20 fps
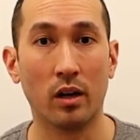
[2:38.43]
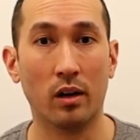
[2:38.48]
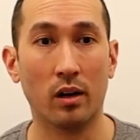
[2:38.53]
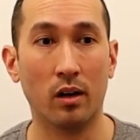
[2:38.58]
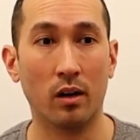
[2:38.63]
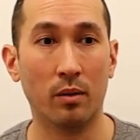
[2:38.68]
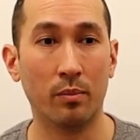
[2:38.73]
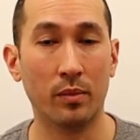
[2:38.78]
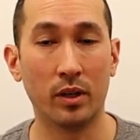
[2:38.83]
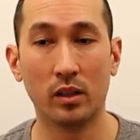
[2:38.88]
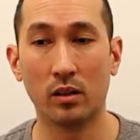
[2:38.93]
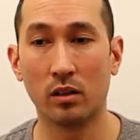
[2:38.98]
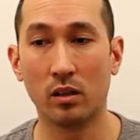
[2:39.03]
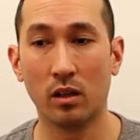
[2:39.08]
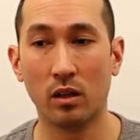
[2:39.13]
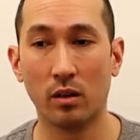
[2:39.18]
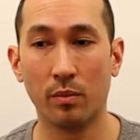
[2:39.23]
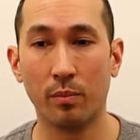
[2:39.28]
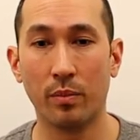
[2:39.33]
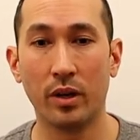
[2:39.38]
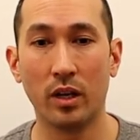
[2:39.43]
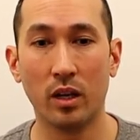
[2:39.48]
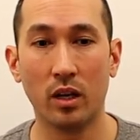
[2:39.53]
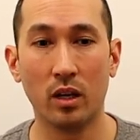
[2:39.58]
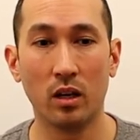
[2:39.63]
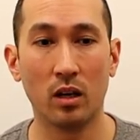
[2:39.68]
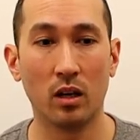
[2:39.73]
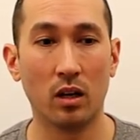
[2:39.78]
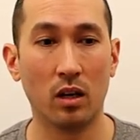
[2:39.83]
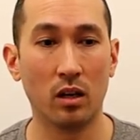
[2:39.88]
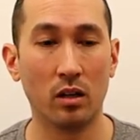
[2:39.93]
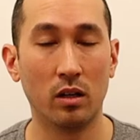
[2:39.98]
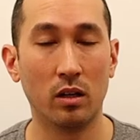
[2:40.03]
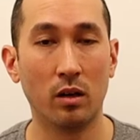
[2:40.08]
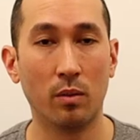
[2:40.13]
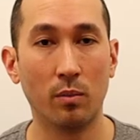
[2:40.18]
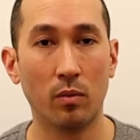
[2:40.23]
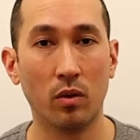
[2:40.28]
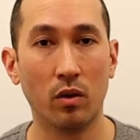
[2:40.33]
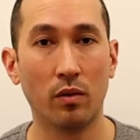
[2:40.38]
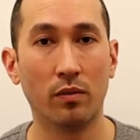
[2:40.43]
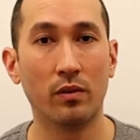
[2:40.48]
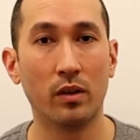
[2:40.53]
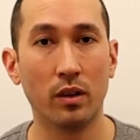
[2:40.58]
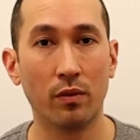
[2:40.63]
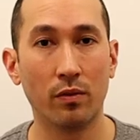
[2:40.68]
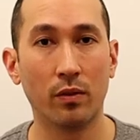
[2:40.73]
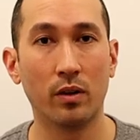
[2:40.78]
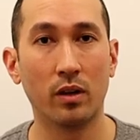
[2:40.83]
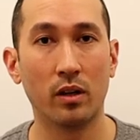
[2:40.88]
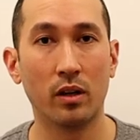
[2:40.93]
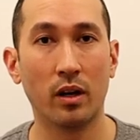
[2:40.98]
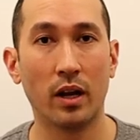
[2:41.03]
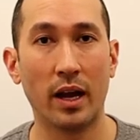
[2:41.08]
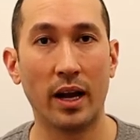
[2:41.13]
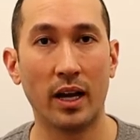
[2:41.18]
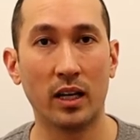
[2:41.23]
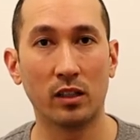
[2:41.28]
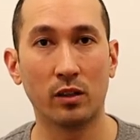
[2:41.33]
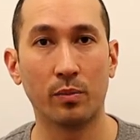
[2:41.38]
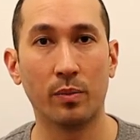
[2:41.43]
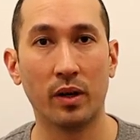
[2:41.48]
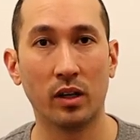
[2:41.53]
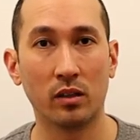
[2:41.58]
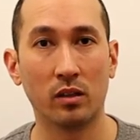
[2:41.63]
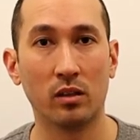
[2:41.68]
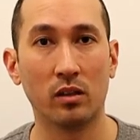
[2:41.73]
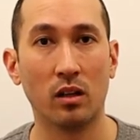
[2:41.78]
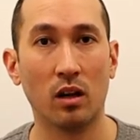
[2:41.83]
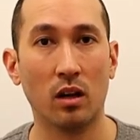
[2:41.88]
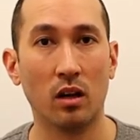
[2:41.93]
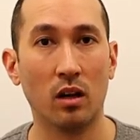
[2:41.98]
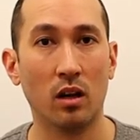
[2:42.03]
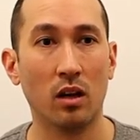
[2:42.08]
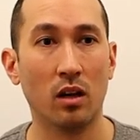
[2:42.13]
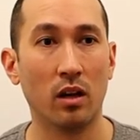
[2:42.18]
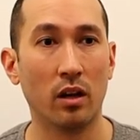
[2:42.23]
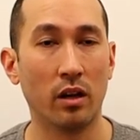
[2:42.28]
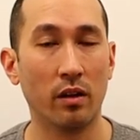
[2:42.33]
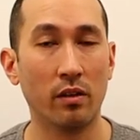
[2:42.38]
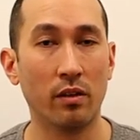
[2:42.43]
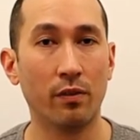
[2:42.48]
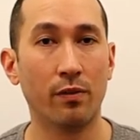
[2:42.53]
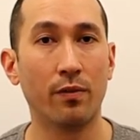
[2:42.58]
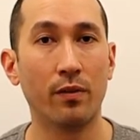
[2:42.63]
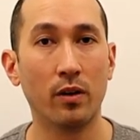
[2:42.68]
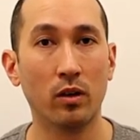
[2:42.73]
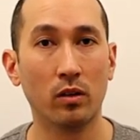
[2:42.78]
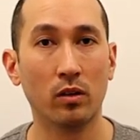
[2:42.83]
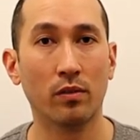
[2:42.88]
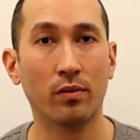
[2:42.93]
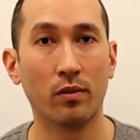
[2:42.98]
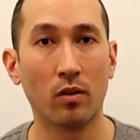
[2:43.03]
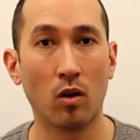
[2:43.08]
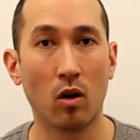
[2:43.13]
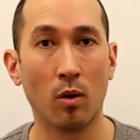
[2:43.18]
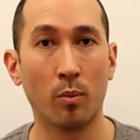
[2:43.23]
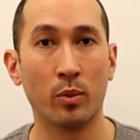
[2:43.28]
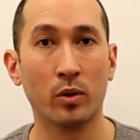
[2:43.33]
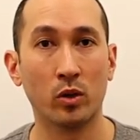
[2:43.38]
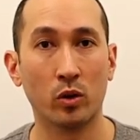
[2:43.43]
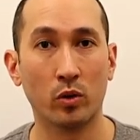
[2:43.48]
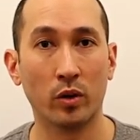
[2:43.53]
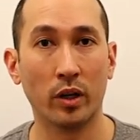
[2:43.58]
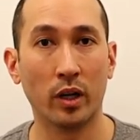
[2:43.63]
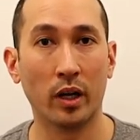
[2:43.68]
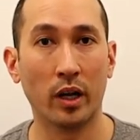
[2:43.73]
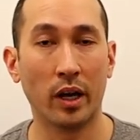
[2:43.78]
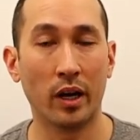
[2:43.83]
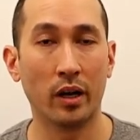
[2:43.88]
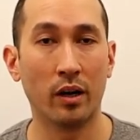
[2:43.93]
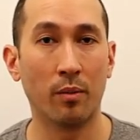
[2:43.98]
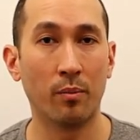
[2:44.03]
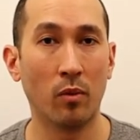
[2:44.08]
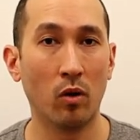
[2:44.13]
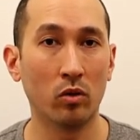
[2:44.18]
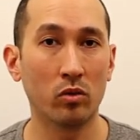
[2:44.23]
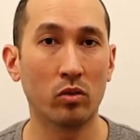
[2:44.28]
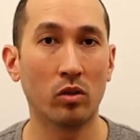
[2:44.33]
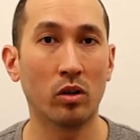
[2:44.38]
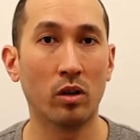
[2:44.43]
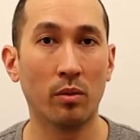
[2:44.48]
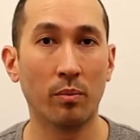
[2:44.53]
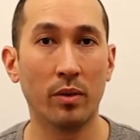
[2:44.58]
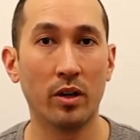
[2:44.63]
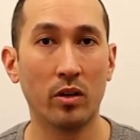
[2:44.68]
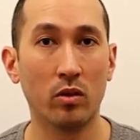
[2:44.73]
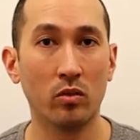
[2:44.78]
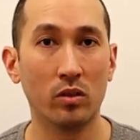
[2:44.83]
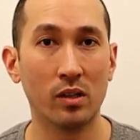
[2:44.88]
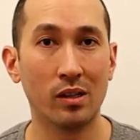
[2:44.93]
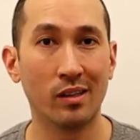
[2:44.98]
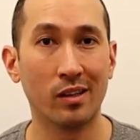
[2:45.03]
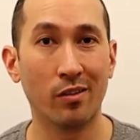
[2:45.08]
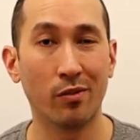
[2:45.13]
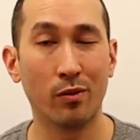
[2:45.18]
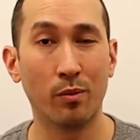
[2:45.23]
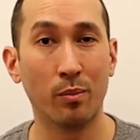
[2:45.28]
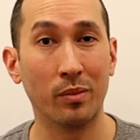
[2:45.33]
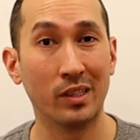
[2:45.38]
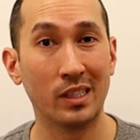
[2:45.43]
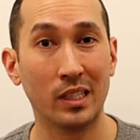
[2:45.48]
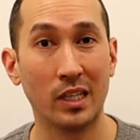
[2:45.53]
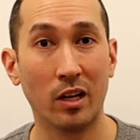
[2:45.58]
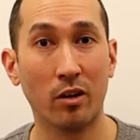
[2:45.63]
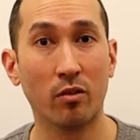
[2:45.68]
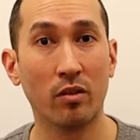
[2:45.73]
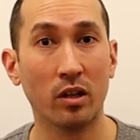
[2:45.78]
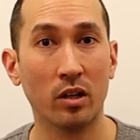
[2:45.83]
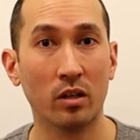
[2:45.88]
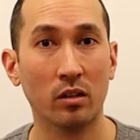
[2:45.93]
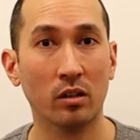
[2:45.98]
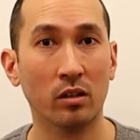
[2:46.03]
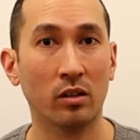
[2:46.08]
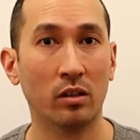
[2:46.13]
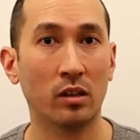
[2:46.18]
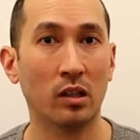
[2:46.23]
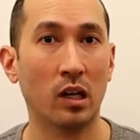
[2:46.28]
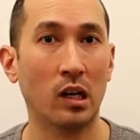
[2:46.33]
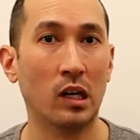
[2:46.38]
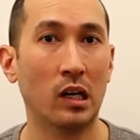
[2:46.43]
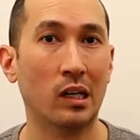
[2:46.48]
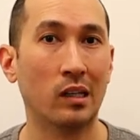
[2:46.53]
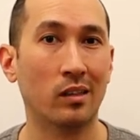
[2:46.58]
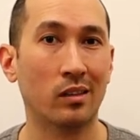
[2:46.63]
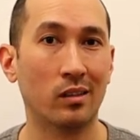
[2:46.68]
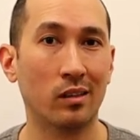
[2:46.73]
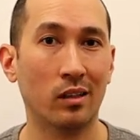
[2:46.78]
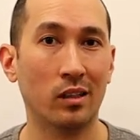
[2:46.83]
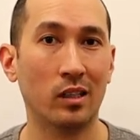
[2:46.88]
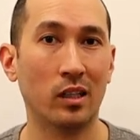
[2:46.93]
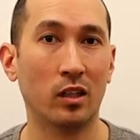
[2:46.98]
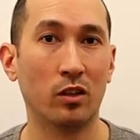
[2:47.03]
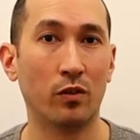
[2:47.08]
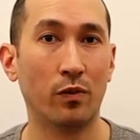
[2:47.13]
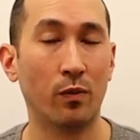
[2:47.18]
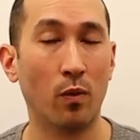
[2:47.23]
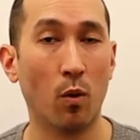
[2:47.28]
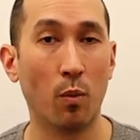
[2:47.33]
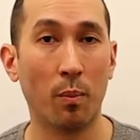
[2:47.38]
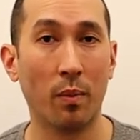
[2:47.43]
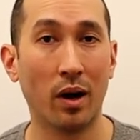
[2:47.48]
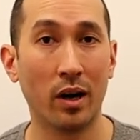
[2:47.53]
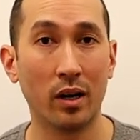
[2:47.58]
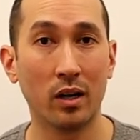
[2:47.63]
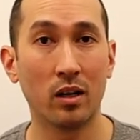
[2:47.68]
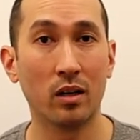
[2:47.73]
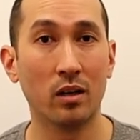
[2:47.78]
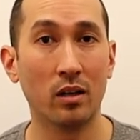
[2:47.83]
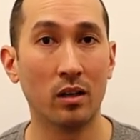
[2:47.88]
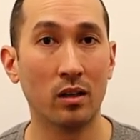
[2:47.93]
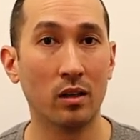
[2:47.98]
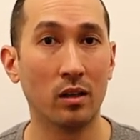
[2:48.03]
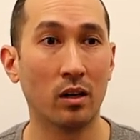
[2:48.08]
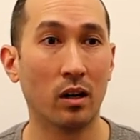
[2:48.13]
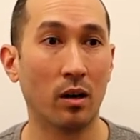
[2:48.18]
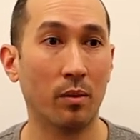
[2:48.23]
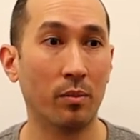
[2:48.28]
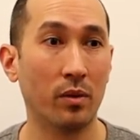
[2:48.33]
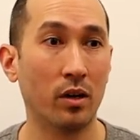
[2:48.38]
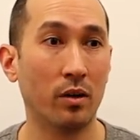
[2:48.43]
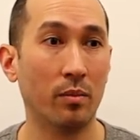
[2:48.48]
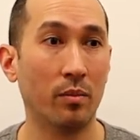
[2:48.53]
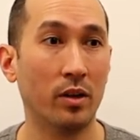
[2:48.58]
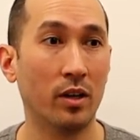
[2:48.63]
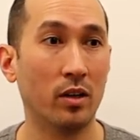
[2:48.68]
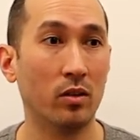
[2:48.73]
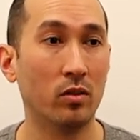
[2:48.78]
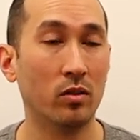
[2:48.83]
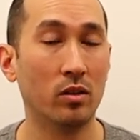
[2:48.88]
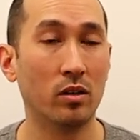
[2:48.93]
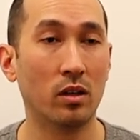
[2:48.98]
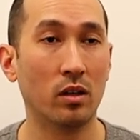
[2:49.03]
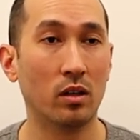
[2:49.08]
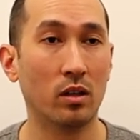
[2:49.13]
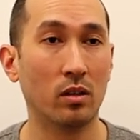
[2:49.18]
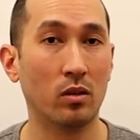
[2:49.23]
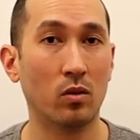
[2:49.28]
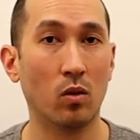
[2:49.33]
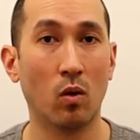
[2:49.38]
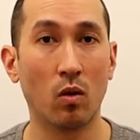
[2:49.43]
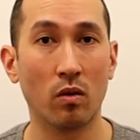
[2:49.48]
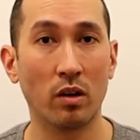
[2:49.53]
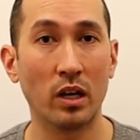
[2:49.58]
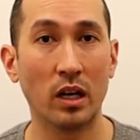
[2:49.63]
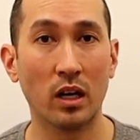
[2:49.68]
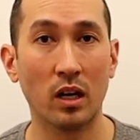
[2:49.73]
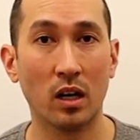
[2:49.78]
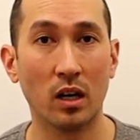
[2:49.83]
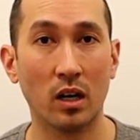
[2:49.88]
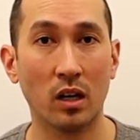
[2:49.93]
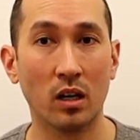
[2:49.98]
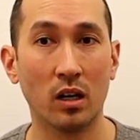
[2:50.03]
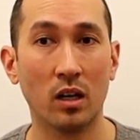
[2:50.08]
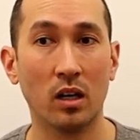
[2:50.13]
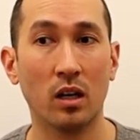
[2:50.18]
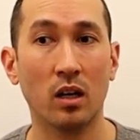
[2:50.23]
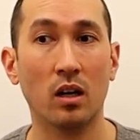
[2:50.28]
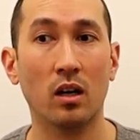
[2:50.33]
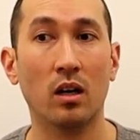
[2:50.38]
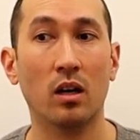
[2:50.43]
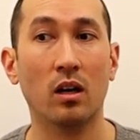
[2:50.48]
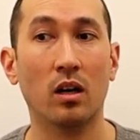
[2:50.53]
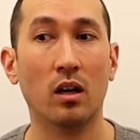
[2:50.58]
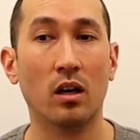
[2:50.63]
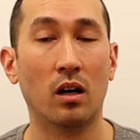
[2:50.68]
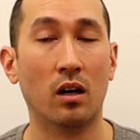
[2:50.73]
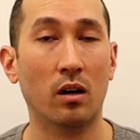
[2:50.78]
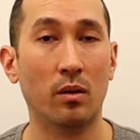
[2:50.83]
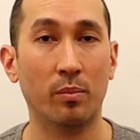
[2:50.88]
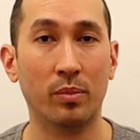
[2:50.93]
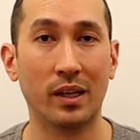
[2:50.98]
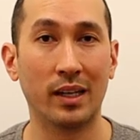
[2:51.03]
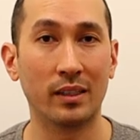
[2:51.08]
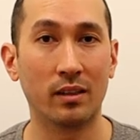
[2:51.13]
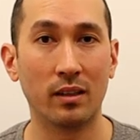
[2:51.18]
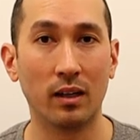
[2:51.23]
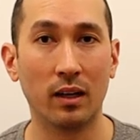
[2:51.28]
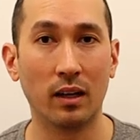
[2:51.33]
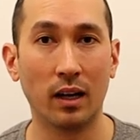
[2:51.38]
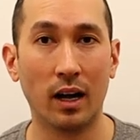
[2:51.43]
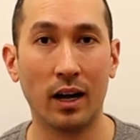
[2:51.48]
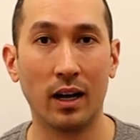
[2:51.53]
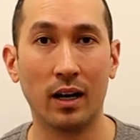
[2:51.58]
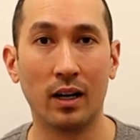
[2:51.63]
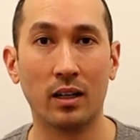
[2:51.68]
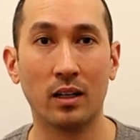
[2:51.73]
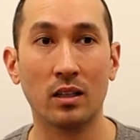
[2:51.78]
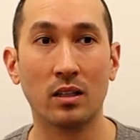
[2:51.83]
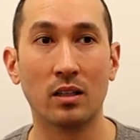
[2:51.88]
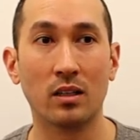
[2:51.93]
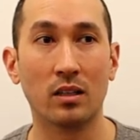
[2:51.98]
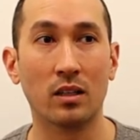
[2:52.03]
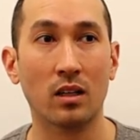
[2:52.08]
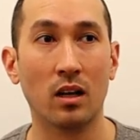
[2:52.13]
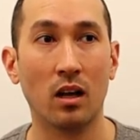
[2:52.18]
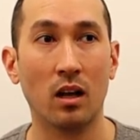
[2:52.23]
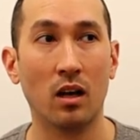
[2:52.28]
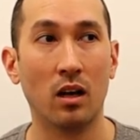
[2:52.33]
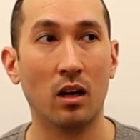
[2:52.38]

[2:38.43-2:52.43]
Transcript: Um, it's going to be a number of different aspects in the field of carpentry. And I'm also going to be using different materials such as formica, I'm going to be using corian, uh, plexiglass,